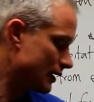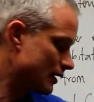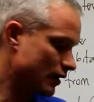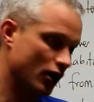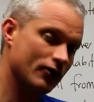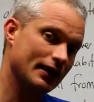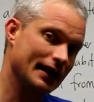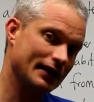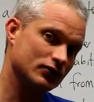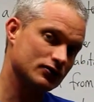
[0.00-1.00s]

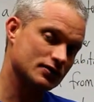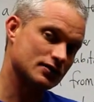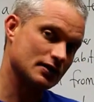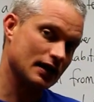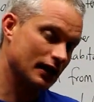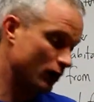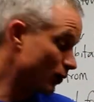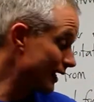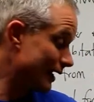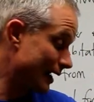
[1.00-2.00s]
lowland,
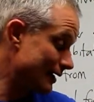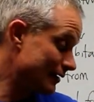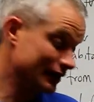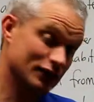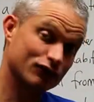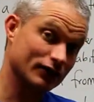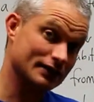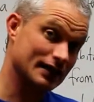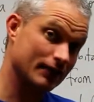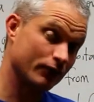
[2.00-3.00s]
wetland areas, for
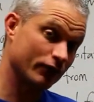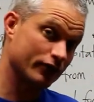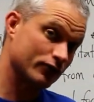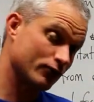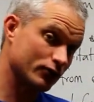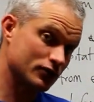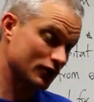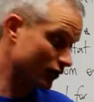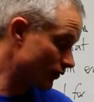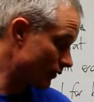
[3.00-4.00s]
example, that are
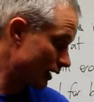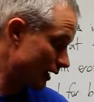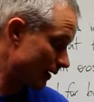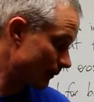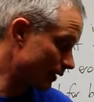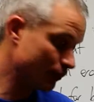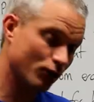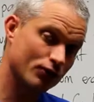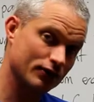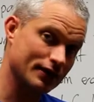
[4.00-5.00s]
also
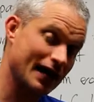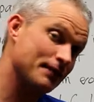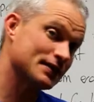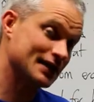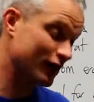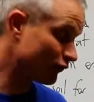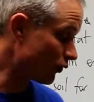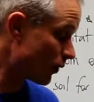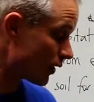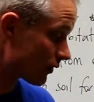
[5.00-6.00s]
important habitat for
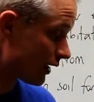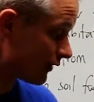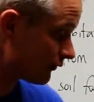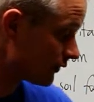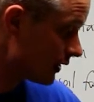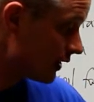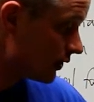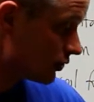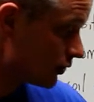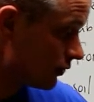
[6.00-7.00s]
wildlife,
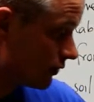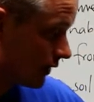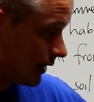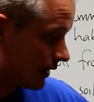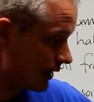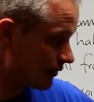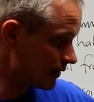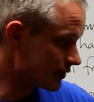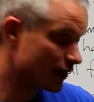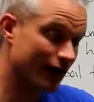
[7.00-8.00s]
to the
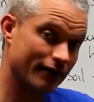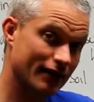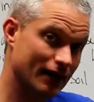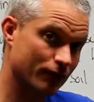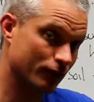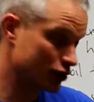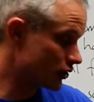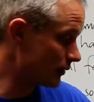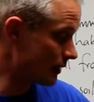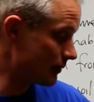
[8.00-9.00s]
areas higher up, which
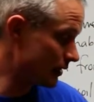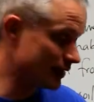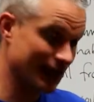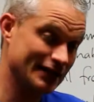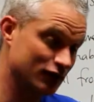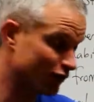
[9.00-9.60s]
are maybe a native